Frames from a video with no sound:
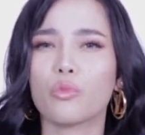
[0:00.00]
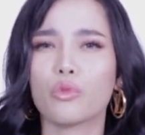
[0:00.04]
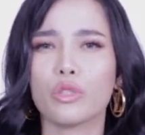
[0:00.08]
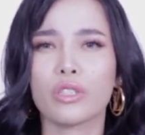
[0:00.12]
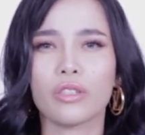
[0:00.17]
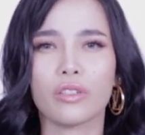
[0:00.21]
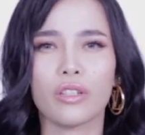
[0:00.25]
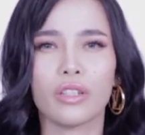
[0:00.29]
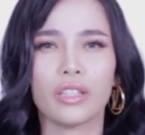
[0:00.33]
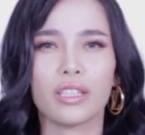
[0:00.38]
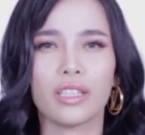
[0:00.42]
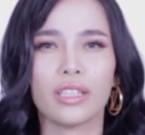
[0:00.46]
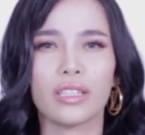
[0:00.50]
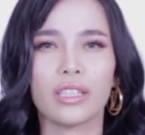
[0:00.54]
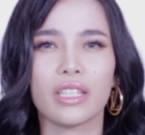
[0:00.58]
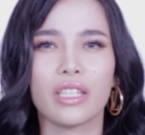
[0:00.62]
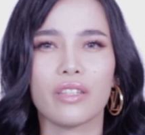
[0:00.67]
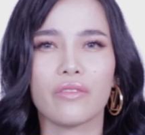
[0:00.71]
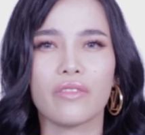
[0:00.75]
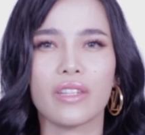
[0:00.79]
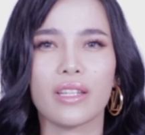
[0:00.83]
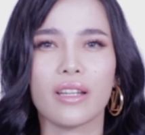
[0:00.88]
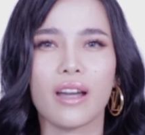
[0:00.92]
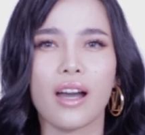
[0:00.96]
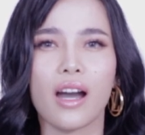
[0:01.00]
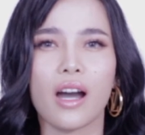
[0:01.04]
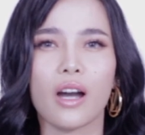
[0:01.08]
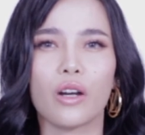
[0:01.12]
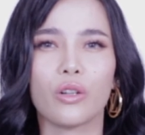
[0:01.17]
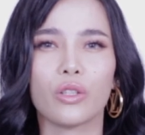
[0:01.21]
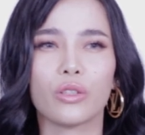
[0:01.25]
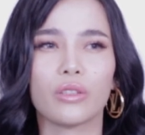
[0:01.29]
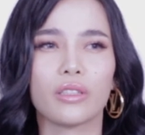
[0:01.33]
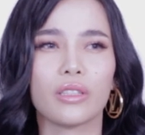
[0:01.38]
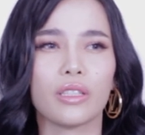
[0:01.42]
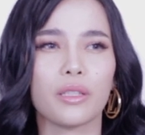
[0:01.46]
We started giving
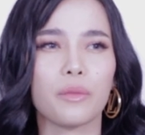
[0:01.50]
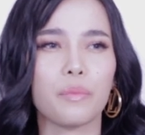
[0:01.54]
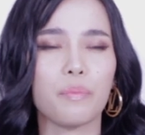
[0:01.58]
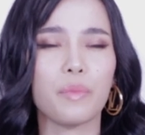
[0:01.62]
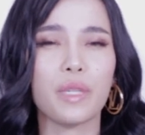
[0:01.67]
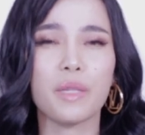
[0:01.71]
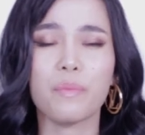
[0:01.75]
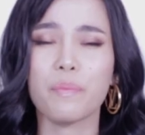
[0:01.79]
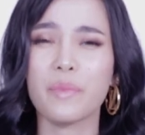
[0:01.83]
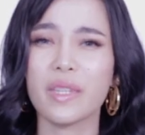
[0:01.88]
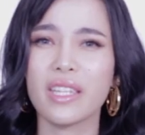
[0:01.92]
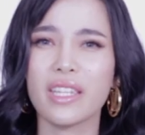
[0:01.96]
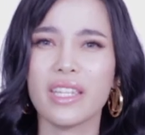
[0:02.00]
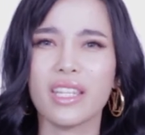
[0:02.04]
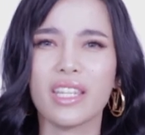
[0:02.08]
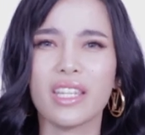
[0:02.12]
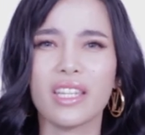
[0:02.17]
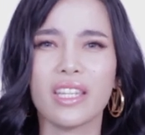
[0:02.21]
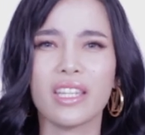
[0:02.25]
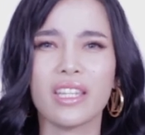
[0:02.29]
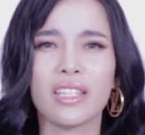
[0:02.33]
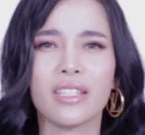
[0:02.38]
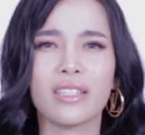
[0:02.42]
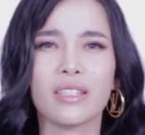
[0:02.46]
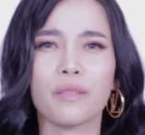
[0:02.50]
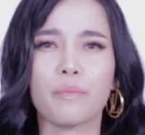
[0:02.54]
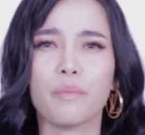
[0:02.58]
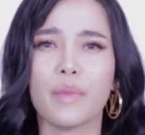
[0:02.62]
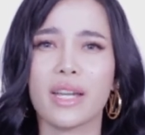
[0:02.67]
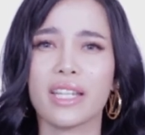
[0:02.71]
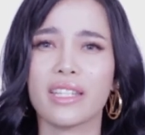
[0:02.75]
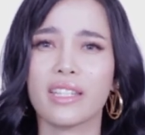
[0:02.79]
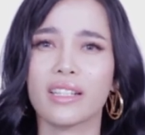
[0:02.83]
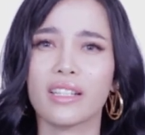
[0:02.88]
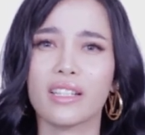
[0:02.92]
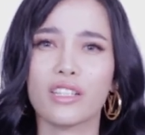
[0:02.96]
out PPEs,
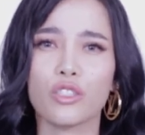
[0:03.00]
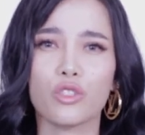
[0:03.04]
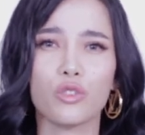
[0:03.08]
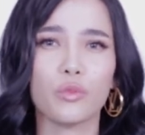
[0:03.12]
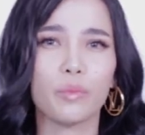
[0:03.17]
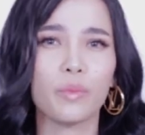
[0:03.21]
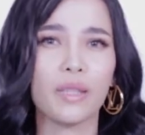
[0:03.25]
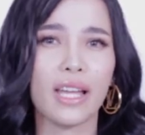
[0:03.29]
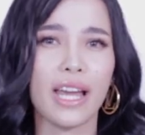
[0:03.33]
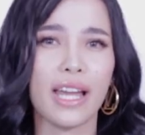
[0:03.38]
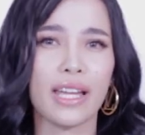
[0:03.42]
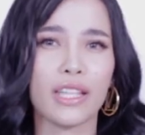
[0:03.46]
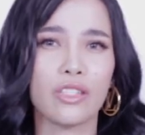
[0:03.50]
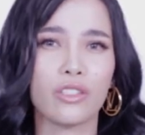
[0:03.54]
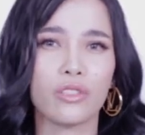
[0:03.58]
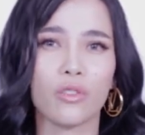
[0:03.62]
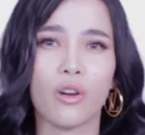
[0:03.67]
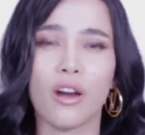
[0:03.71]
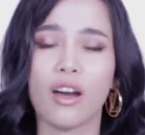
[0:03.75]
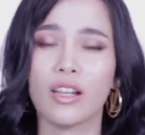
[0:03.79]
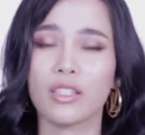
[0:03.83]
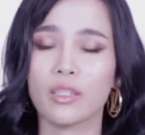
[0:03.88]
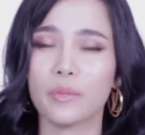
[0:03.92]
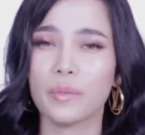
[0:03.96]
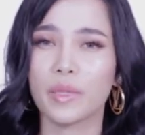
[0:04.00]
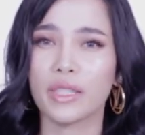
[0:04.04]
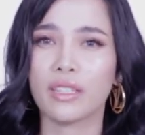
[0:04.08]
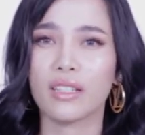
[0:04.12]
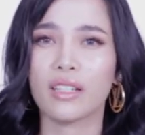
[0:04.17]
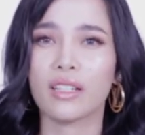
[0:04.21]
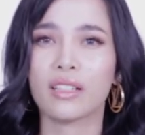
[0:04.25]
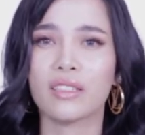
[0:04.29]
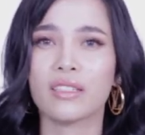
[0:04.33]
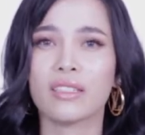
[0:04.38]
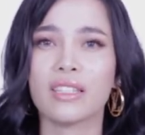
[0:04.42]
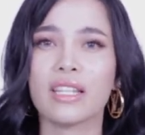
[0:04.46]
medical supplies to
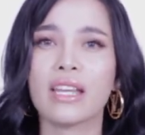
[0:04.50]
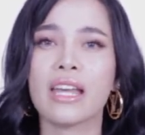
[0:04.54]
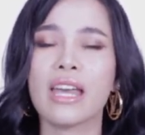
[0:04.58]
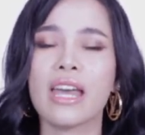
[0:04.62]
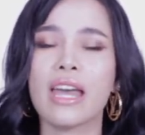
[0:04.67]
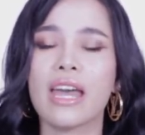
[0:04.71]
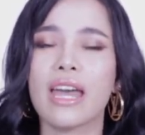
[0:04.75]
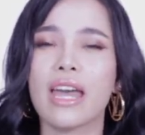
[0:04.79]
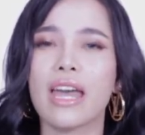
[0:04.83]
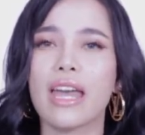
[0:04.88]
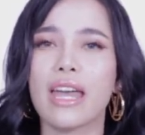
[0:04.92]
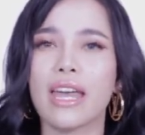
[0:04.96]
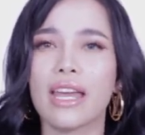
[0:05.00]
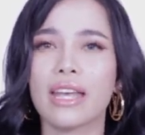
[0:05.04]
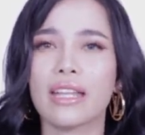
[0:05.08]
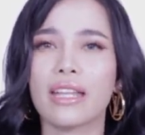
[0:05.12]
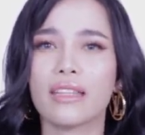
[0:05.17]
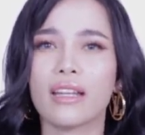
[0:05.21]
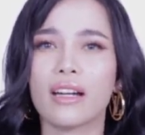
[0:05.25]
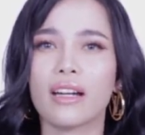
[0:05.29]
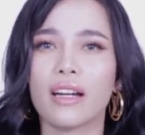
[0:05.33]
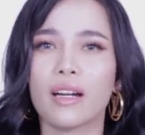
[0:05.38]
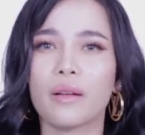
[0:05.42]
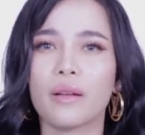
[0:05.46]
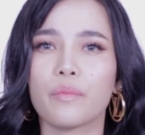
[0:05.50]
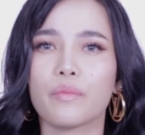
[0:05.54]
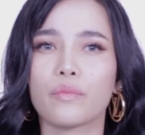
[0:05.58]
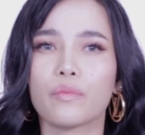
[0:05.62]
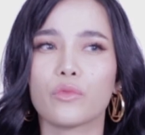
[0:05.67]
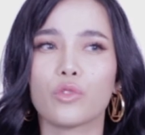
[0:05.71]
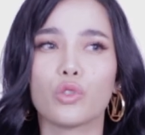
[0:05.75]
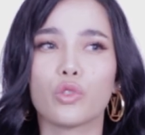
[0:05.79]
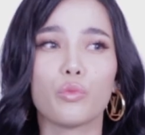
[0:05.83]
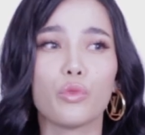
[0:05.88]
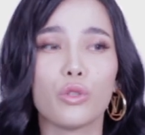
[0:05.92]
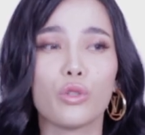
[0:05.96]
hospitals, and
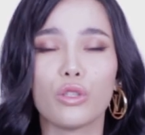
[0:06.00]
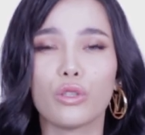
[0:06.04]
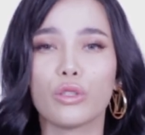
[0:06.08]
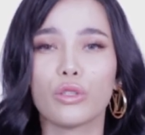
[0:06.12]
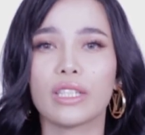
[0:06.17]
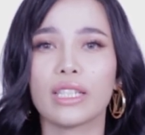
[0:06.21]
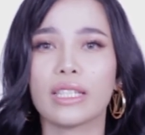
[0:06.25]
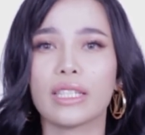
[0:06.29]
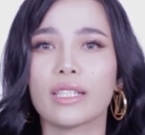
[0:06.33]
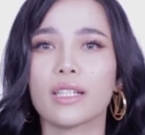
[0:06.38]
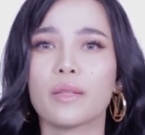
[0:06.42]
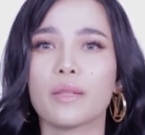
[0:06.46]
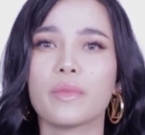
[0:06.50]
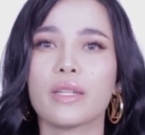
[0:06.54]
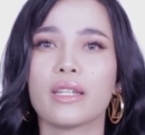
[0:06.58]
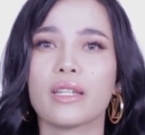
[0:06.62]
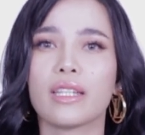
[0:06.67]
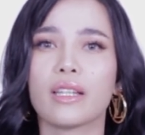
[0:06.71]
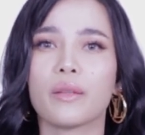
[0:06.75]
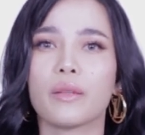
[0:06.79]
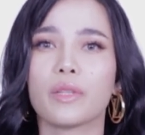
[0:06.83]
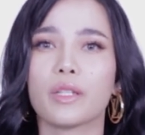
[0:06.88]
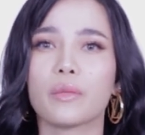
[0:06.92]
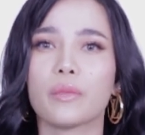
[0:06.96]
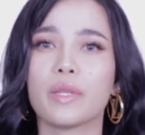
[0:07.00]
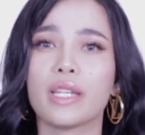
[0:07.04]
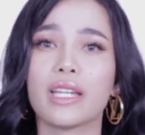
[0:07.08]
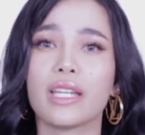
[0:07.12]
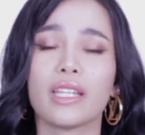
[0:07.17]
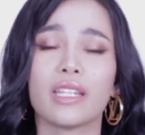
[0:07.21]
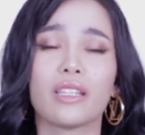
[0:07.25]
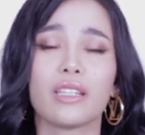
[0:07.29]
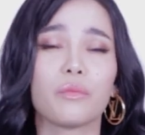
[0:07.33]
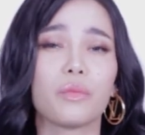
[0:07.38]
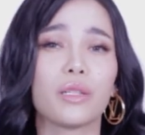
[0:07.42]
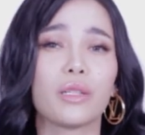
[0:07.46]
tumulong rin kami na
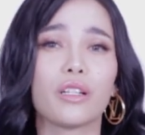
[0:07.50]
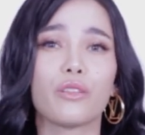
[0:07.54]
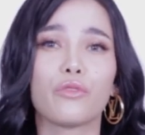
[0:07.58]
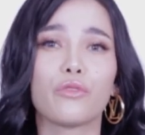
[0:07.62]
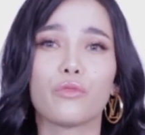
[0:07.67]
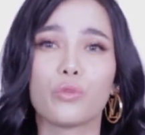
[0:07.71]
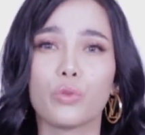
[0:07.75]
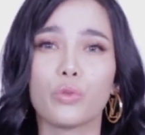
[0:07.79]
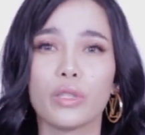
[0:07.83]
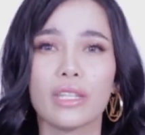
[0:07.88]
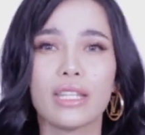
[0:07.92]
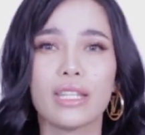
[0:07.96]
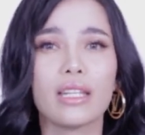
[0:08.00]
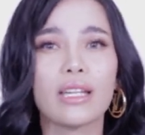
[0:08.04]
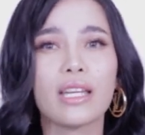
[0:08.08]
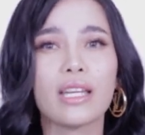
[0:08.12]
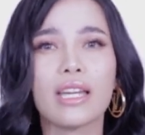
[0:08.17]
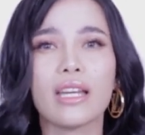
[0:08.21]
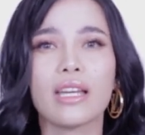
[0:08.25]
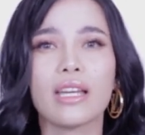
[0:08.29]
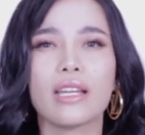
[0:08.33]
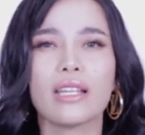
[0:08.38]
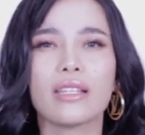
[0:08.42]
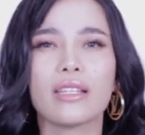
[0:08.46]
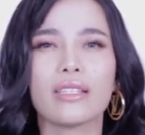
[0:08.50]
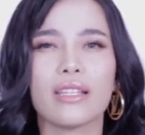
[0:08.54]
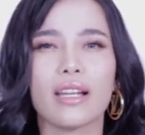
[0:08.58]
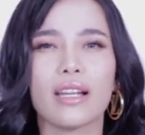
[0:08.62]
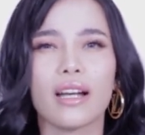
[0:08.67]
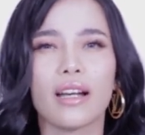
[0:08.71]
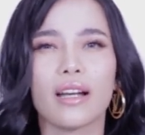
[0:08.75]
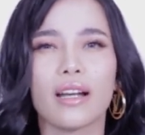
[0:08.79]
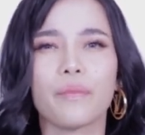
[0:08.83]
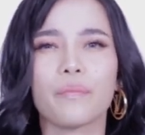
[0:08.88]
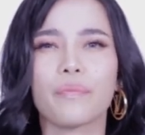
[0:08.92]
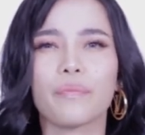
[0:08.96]
magbigay ng mga food
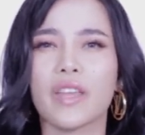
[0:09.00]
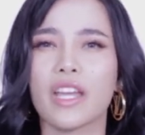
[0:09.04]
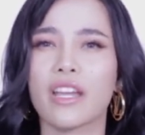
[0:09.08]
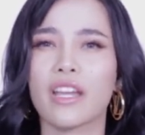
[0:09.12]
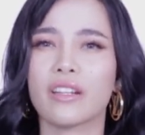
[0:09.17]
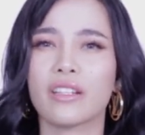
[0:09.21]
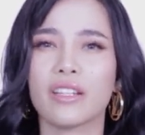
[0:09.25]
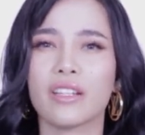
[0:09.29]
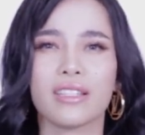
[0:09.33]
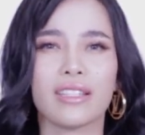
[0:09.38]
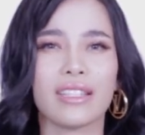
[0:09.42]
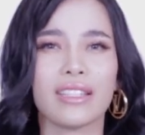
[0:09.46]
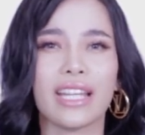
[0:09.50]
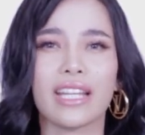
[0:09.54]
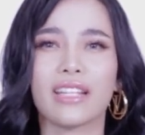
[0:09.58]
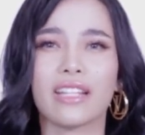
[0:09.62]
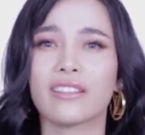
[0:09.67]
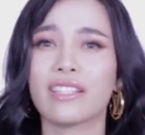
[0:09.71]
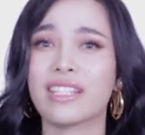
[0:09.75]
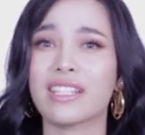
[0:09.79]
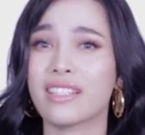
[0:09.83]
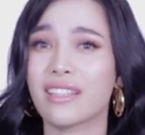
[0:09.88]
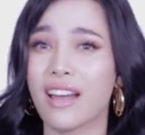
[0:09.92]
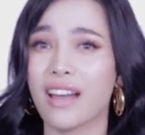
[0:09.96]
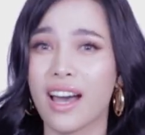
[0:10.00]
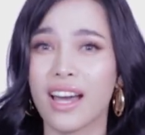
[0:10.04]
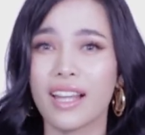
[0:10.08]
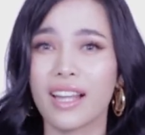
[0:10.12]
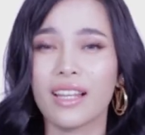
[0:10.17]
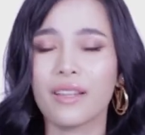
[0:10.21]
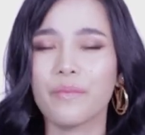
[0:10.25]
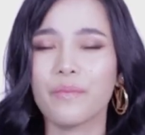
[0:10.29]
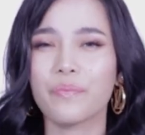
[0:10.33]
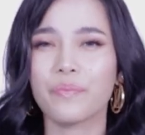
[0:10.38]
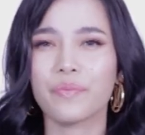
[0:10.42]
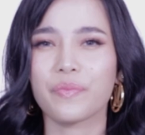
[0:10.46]
sa areas like
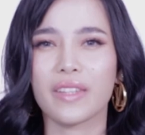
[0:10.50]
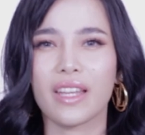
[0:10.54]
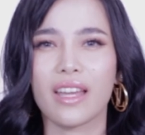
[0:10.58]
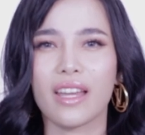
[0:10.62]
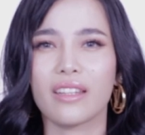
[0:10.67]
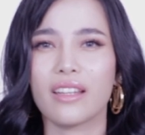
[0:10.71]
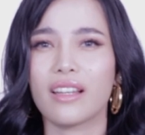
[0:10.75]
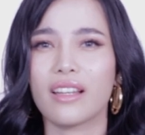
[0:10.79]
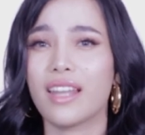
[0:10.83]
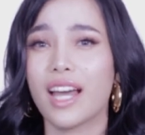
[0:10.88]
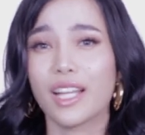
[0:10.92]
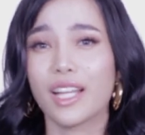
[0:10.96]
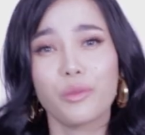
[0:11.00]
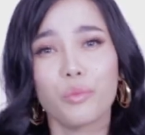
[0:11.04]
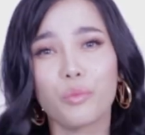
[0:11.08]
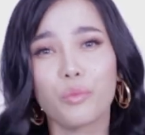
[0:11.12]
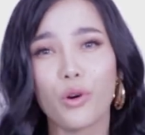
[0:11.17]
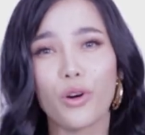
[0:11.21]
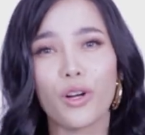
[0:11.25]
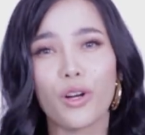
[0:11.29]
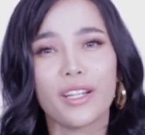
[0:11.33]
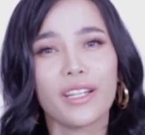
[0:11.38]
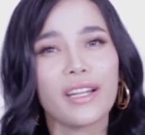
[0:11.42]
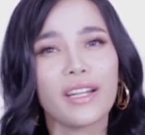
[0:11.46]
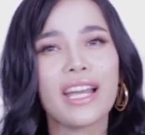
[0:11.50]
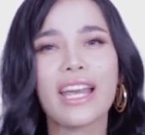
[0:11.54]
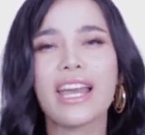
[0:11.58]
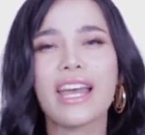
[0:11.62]
Rizal and a lot more.